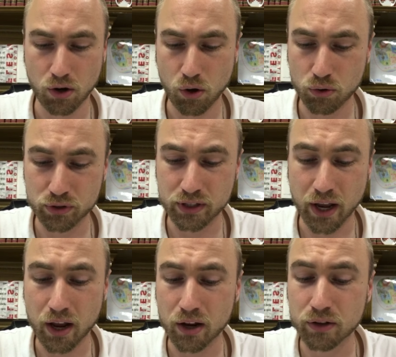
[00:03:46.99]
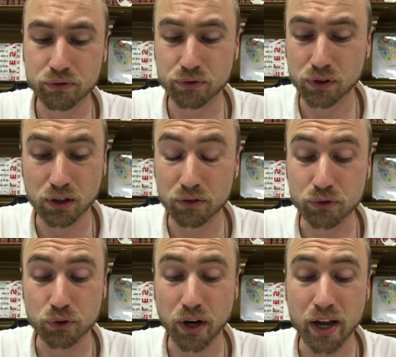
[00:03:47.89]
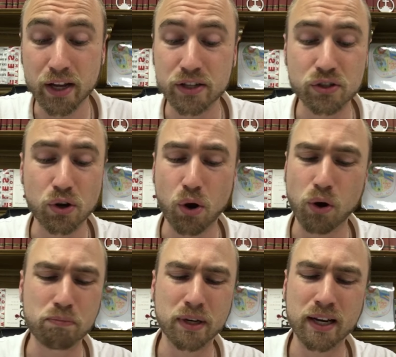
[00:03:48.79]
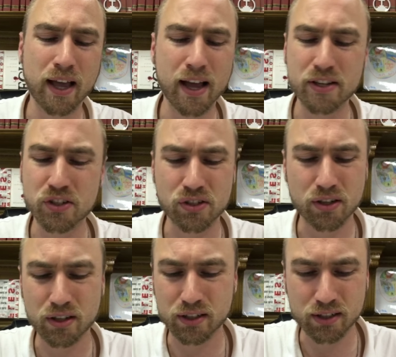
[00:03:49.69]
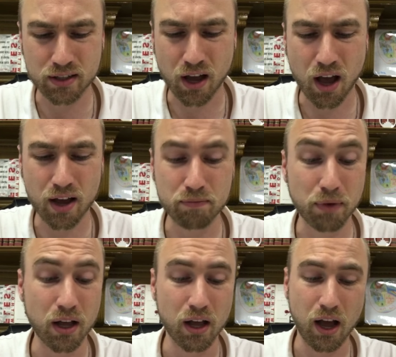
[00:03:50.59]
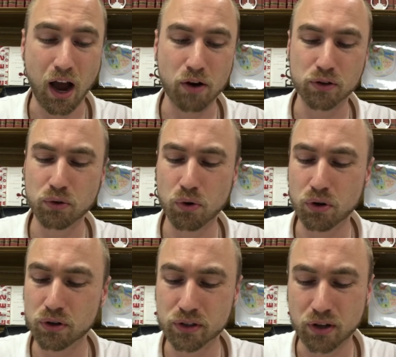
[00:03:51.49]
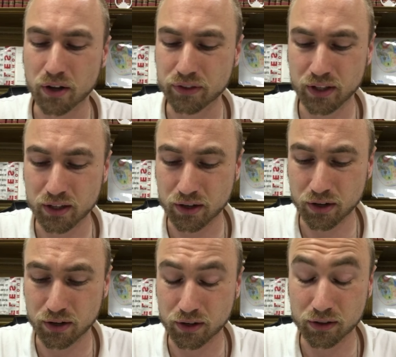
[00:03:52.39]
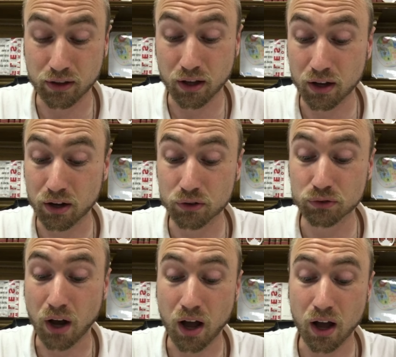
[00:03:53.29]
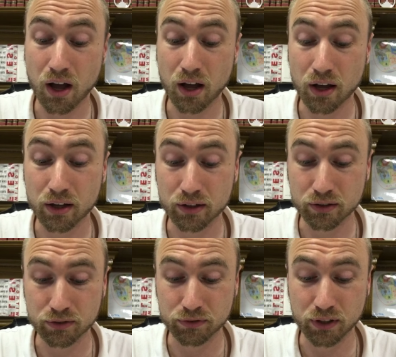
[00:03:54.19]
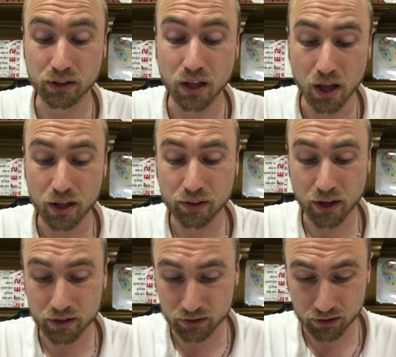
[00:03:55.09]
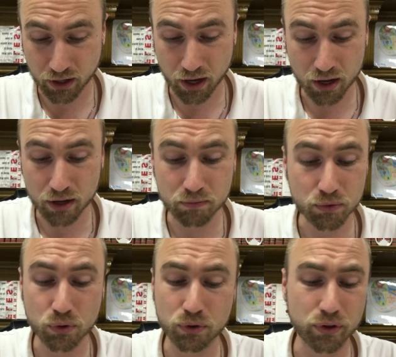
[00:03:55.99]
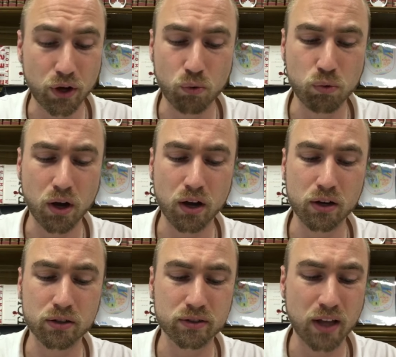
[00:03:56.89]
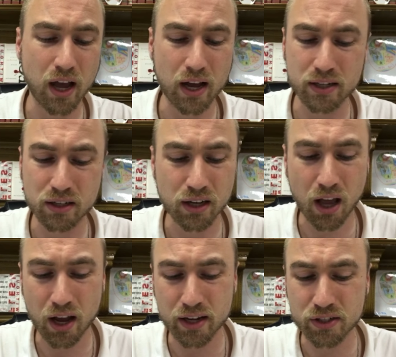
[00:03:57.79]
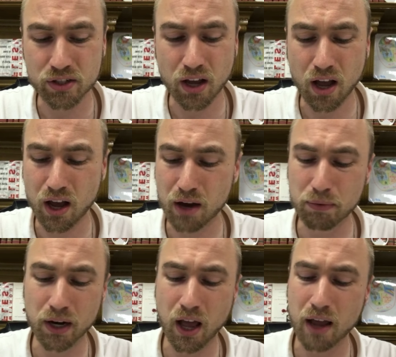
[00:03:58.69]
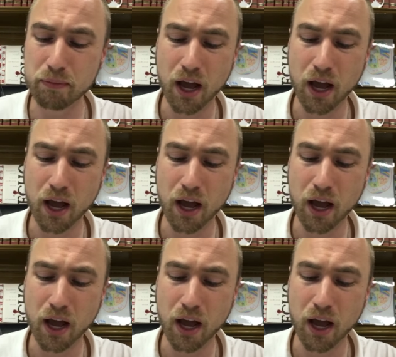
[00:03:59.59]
O day full of grace, O blessed time, our Lord on the earth arriving, then came to the world that light sublime,